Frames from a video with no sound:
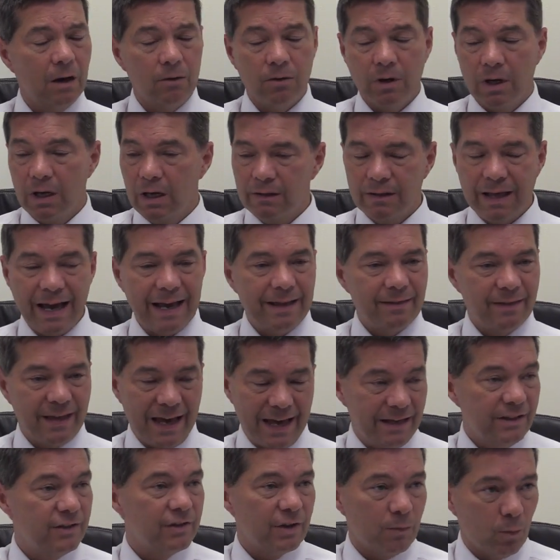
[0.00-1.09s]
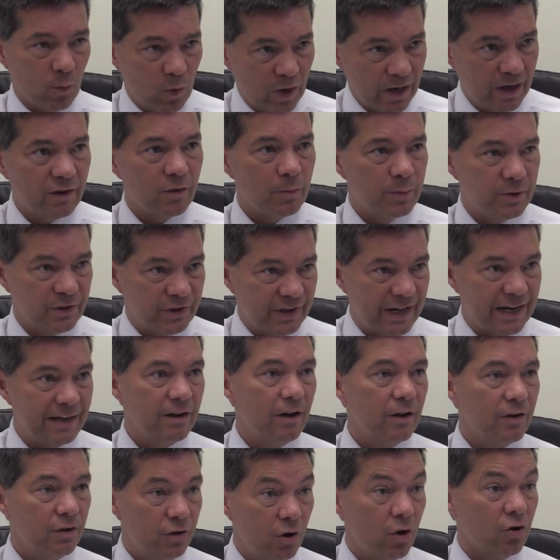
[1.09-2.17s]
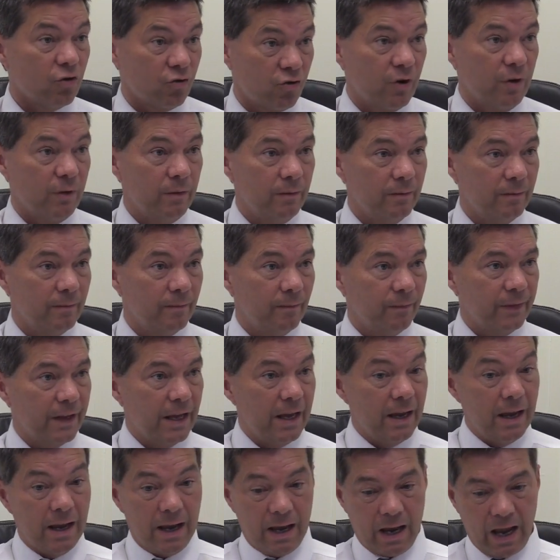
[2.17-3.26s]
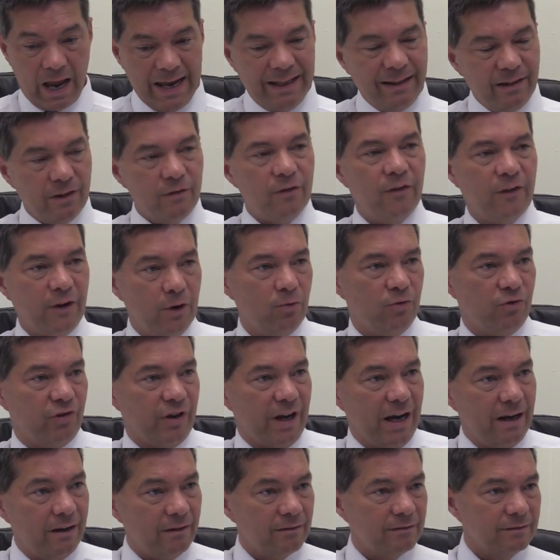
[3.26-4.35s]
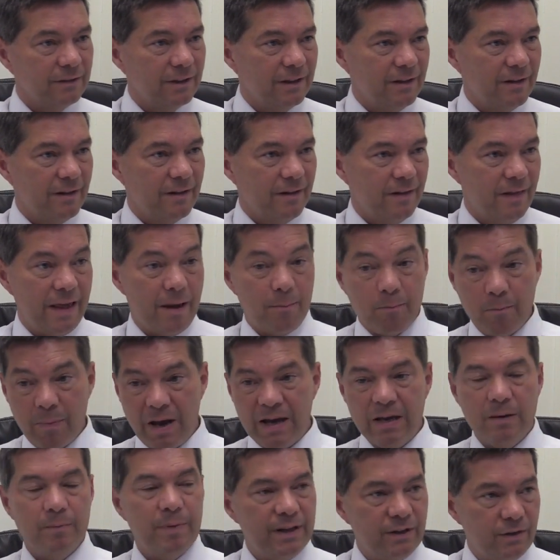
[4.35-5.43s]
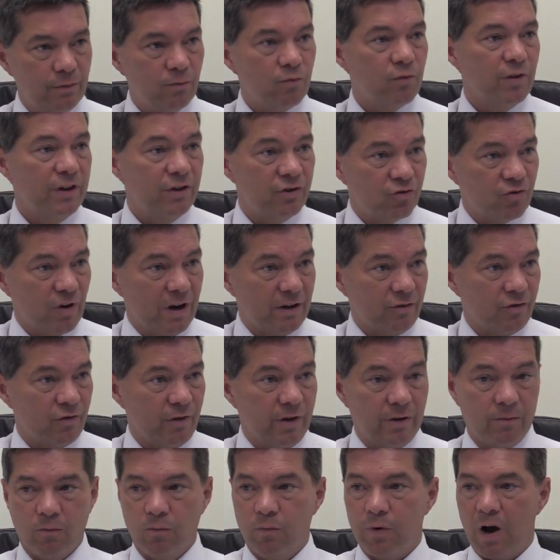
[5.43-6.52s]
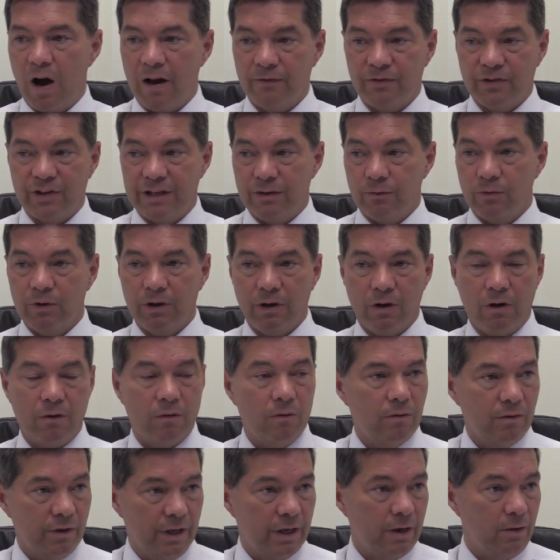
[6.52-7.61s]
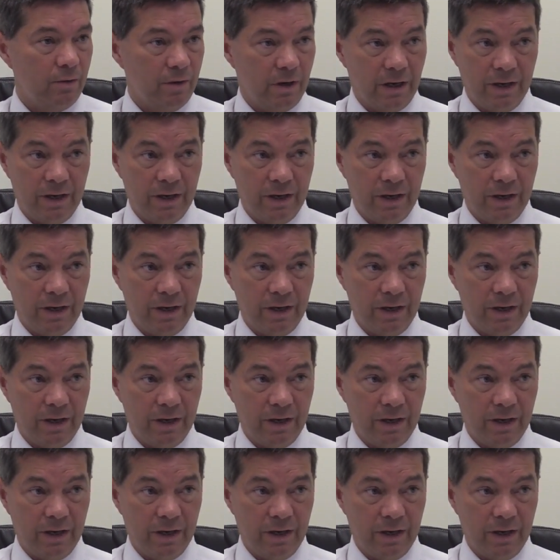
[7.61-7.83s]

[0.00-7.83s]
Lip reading: No, that is 100% not true. In the future, there may be restructuring. I've said all along, you know,